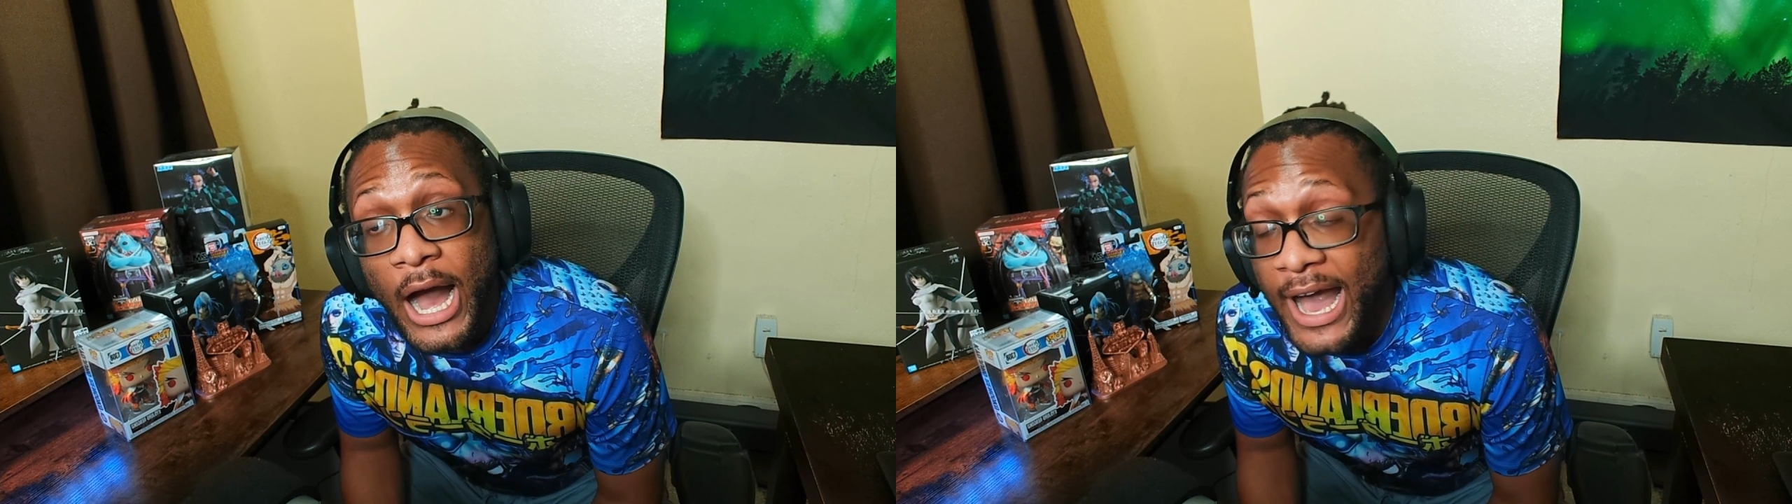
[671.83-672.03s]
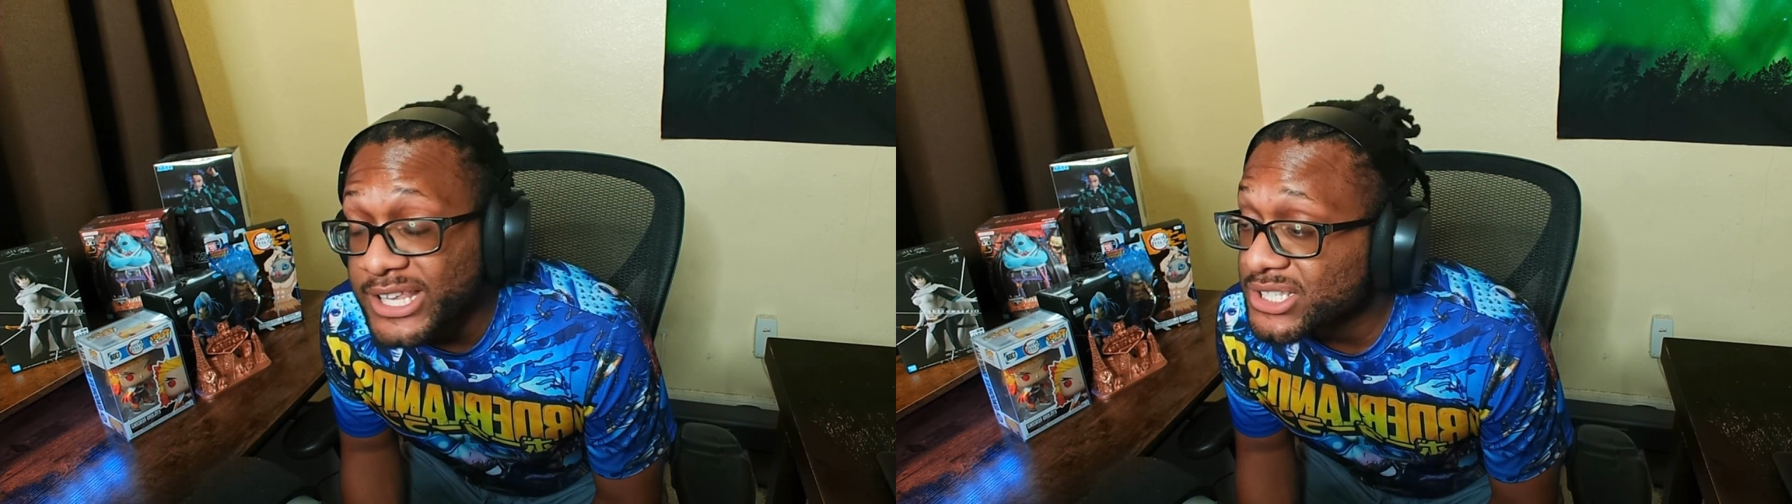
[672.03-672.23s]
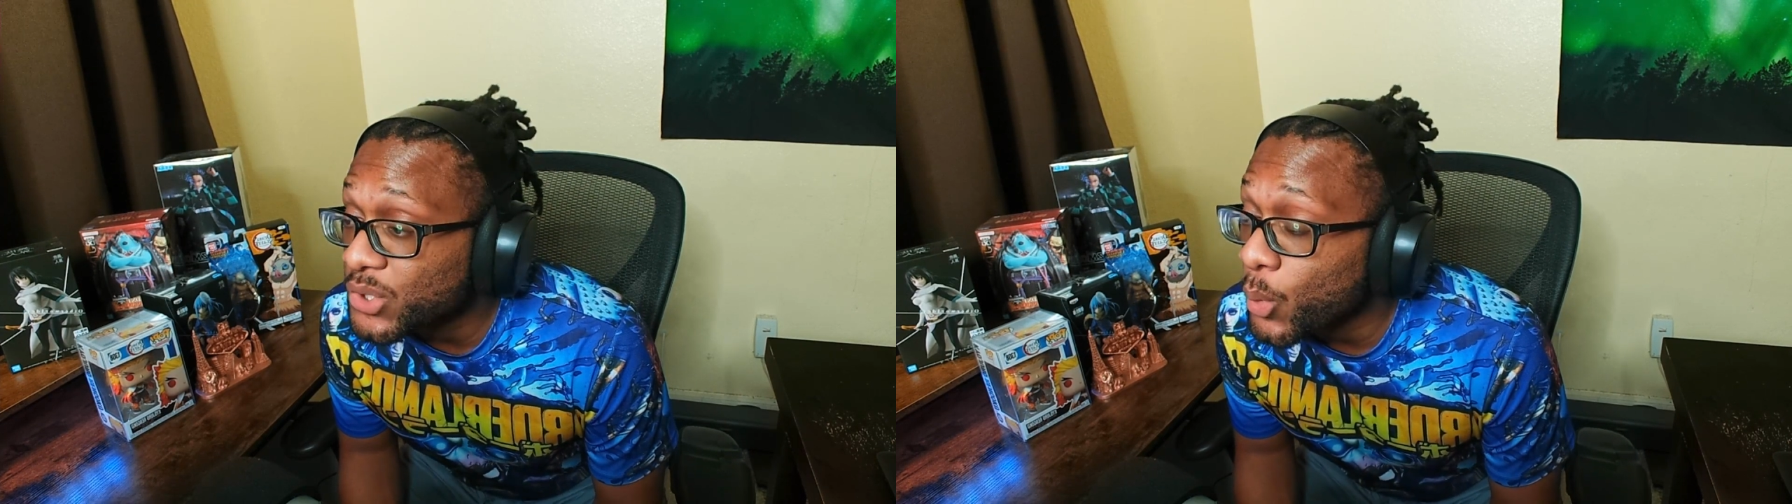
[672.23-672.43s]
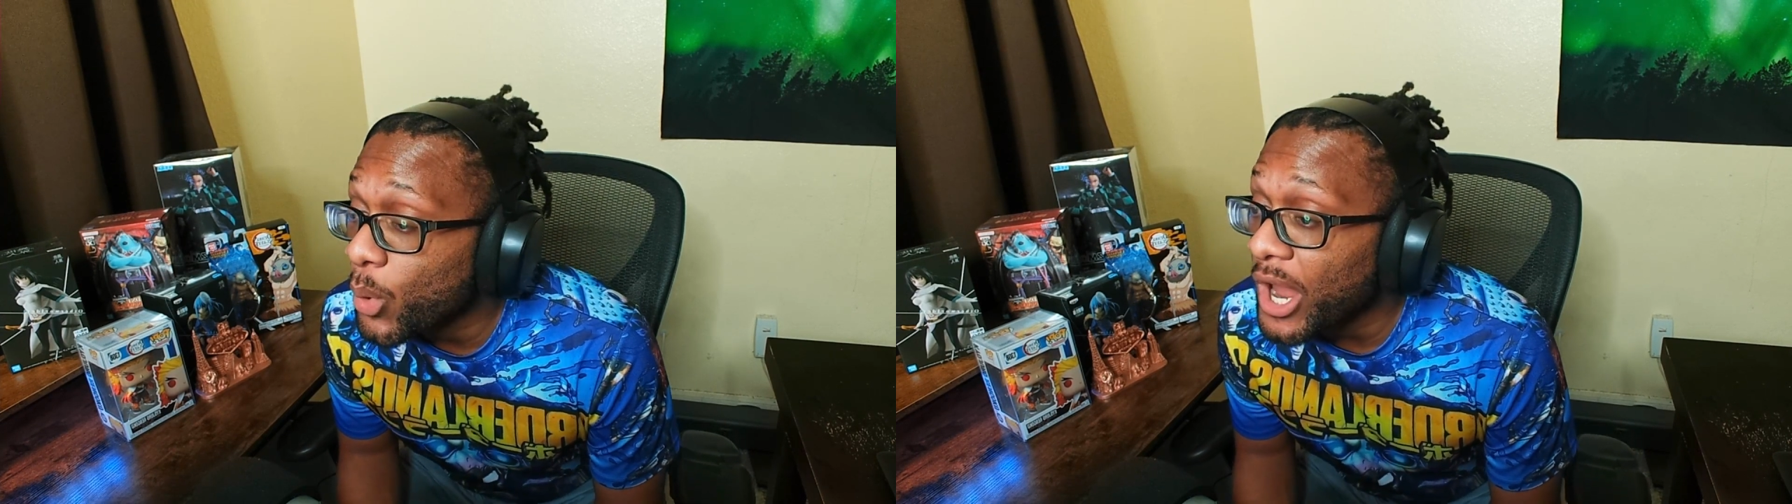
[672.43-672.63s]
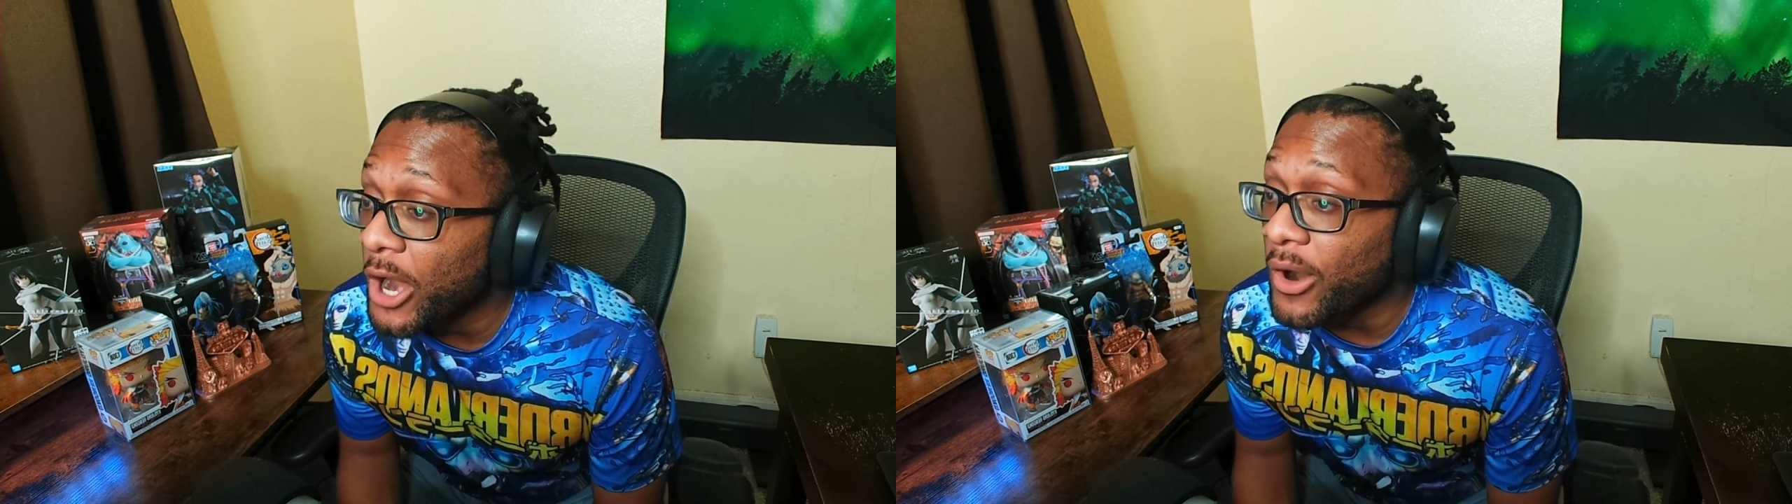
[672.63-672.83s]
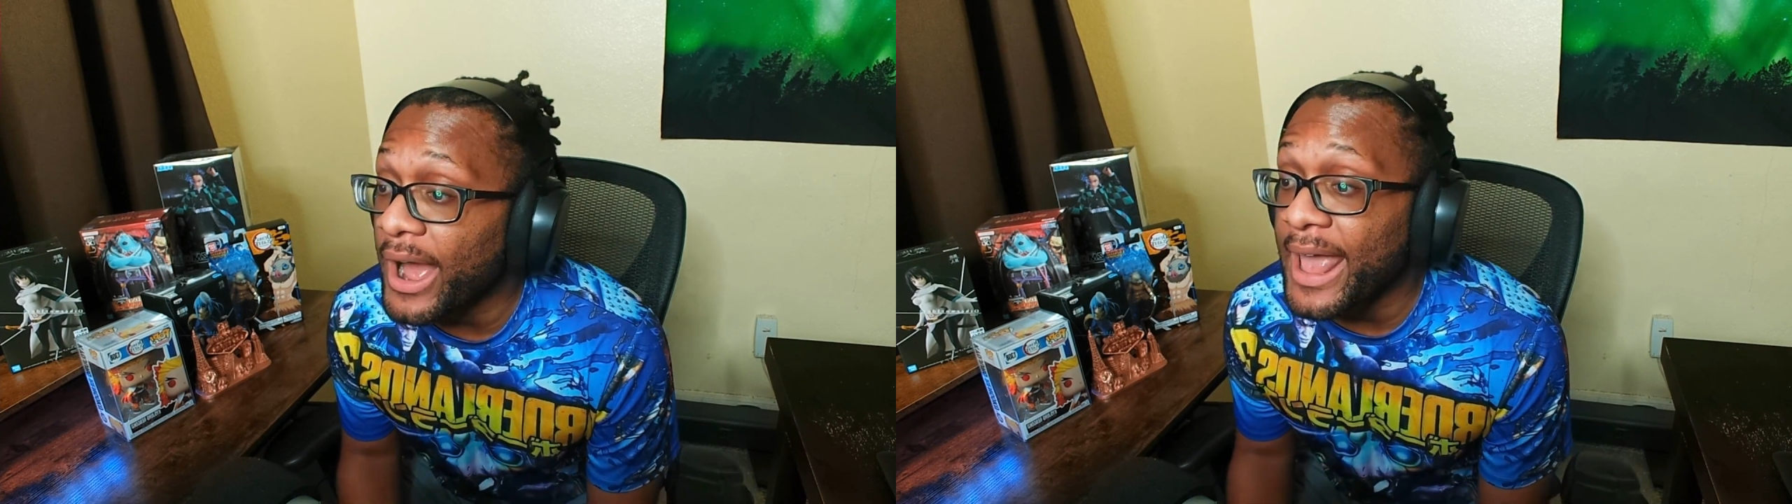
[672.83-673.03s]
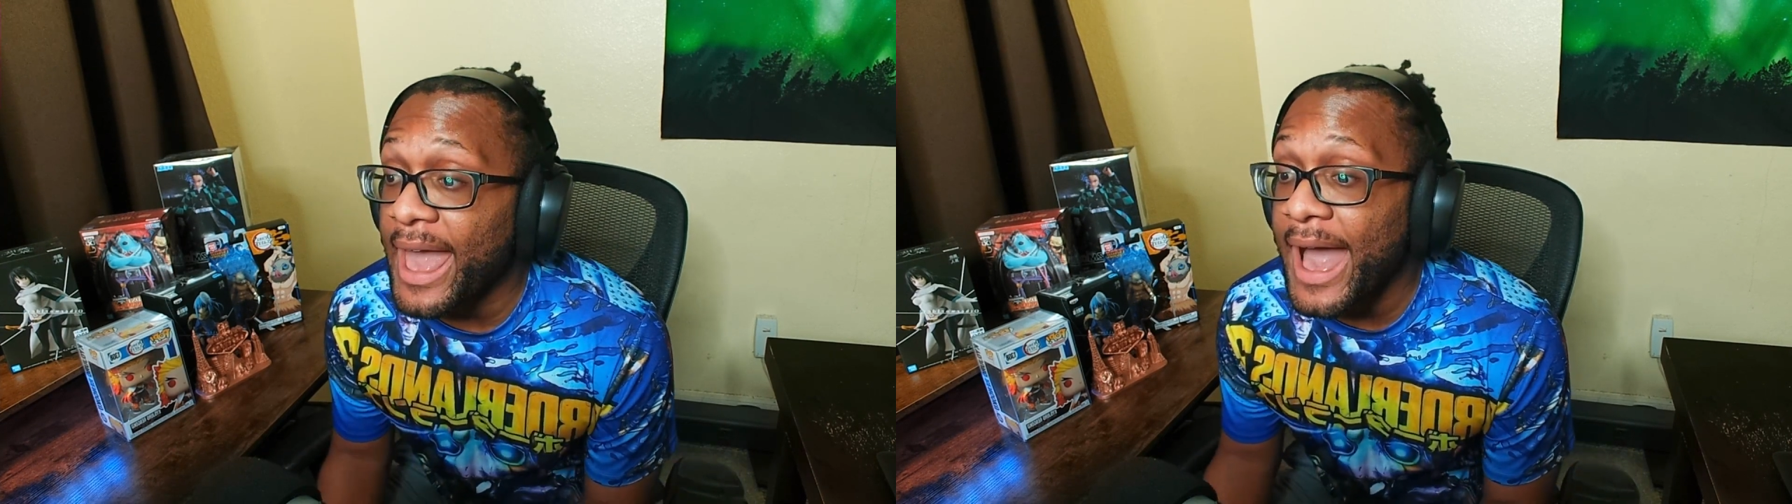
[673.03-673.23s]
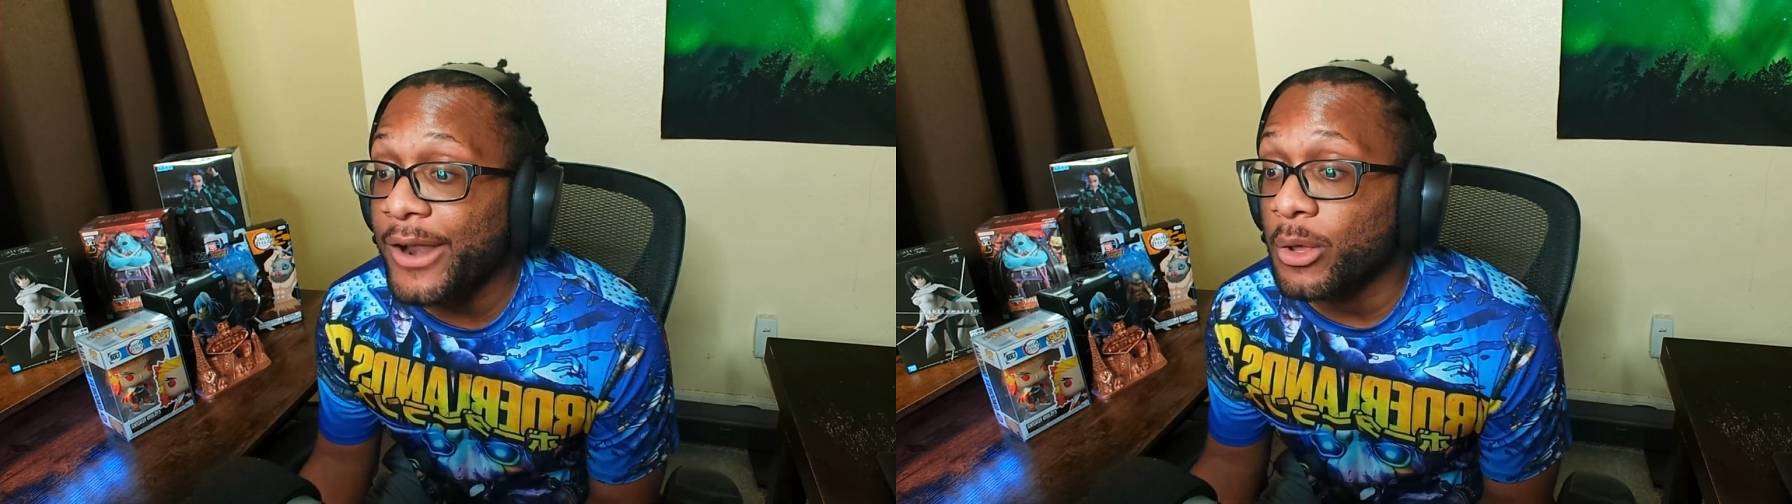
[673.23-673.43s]
I swear I
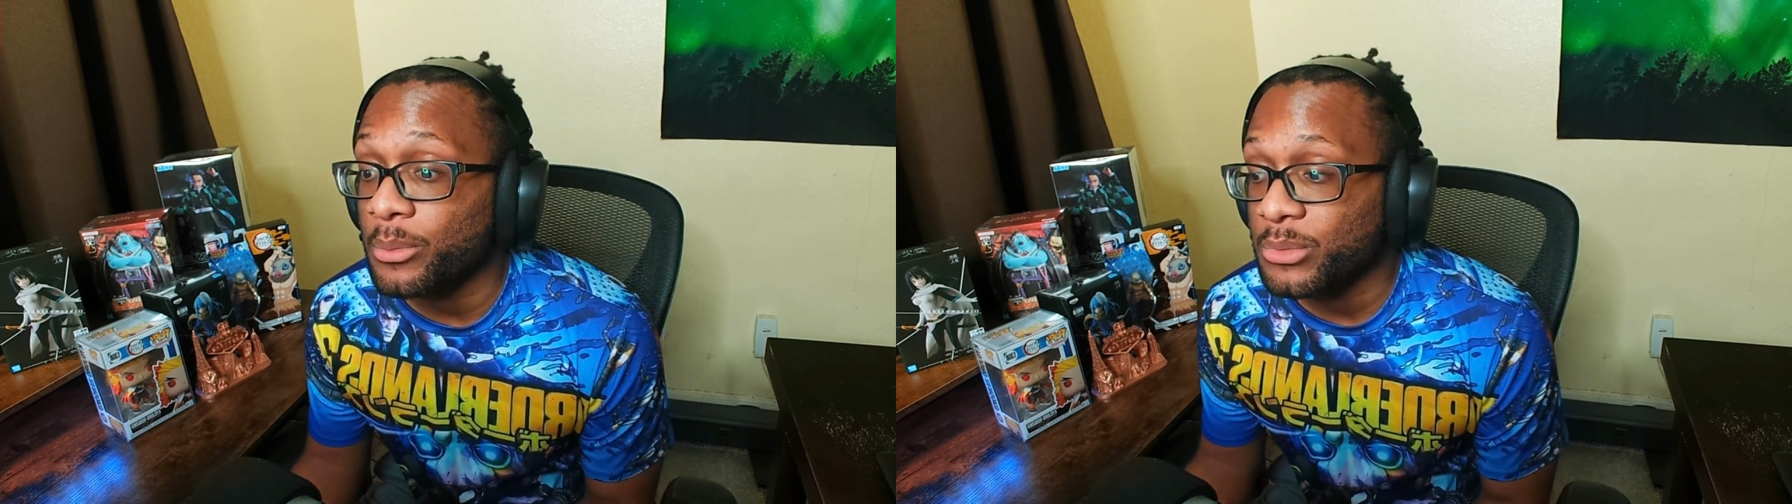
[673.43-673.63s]
had him.